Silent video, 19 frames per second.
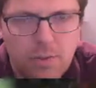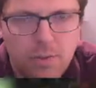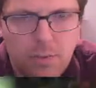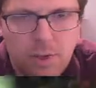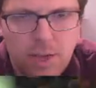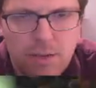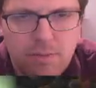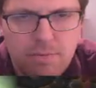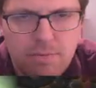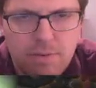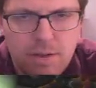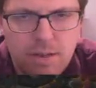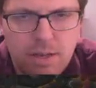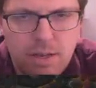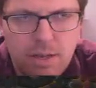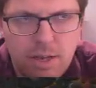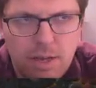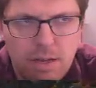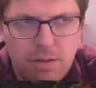we have
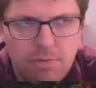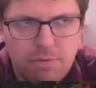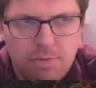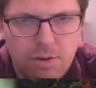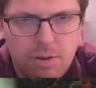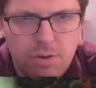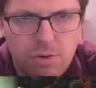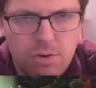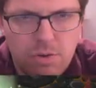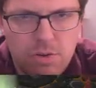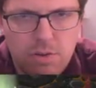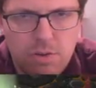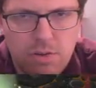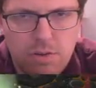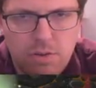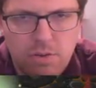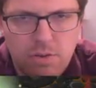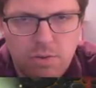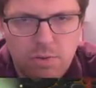enough gold
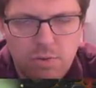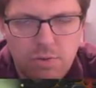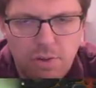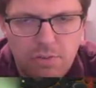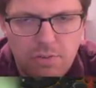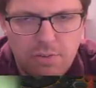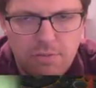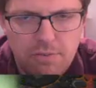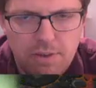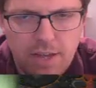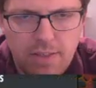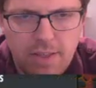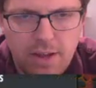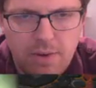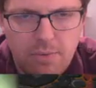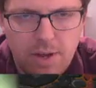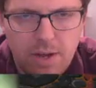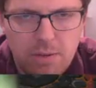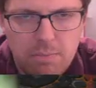to justify
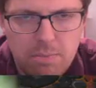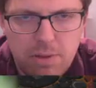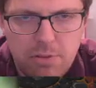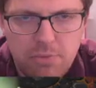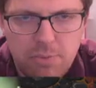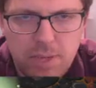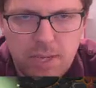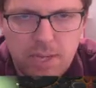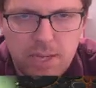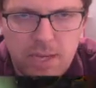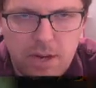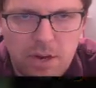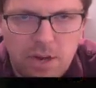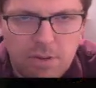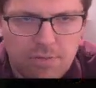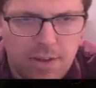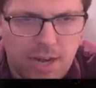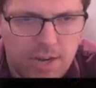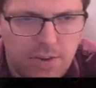that route. Plus, we can get an
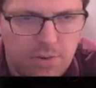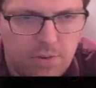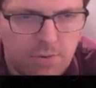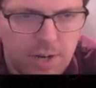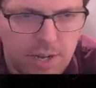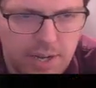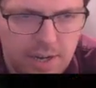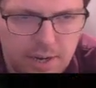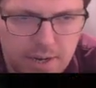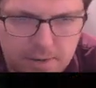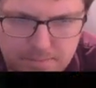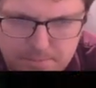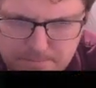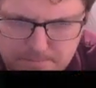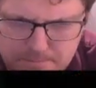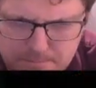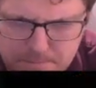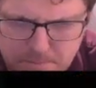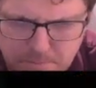artifact over here.
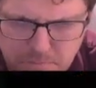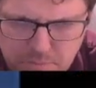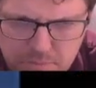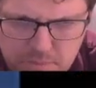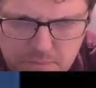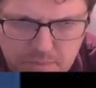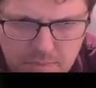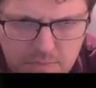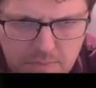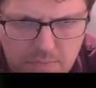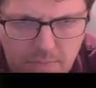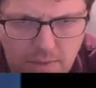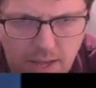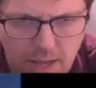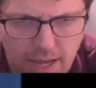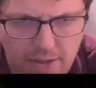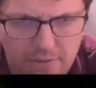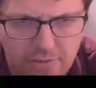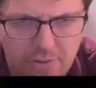
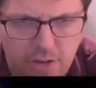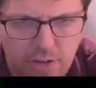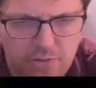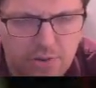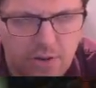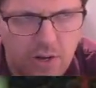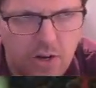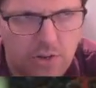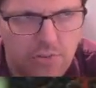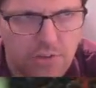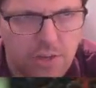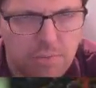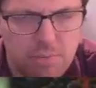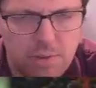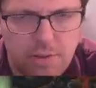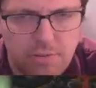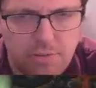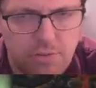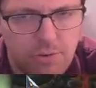X cost cards get
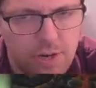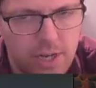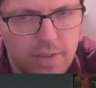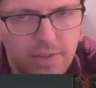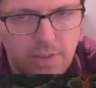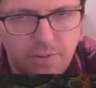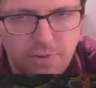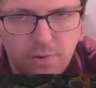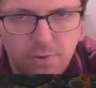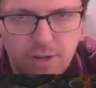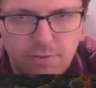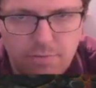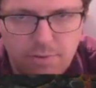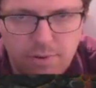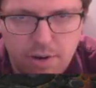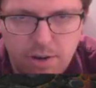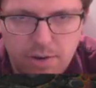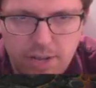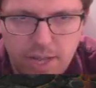+3. That's great
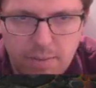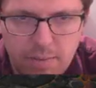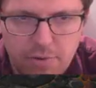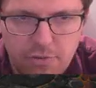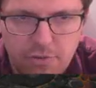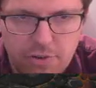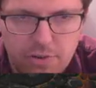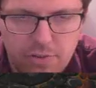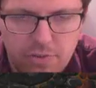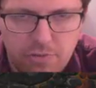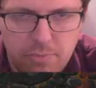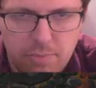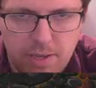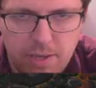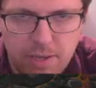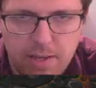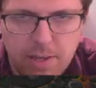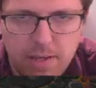for our damage shield spell.